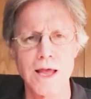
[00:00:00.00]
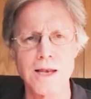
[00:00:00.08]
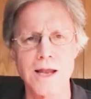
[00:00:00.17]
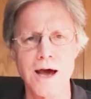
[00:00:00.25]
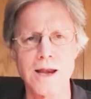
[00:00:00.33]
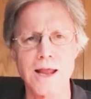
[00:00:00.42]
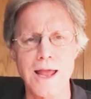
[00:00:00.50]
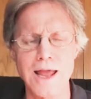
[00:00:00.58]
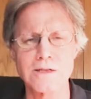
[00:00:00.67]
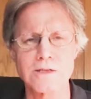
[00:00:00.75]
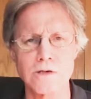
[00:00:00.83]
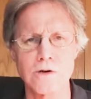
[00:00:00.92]
and not
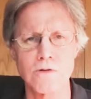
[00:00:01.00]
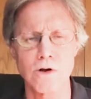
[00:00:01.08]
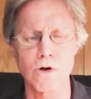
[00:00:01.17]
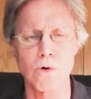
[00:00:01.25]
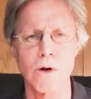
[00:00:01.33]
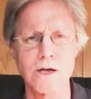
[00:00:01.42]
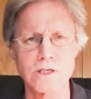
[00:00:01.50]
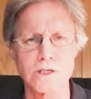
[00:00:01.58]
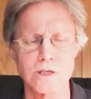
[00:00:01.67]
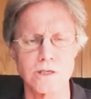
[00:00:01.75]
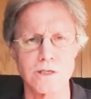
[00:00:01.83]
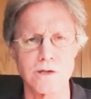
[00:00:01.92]
answer their
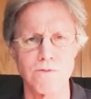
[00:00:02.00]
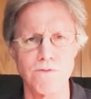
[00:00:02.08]
questions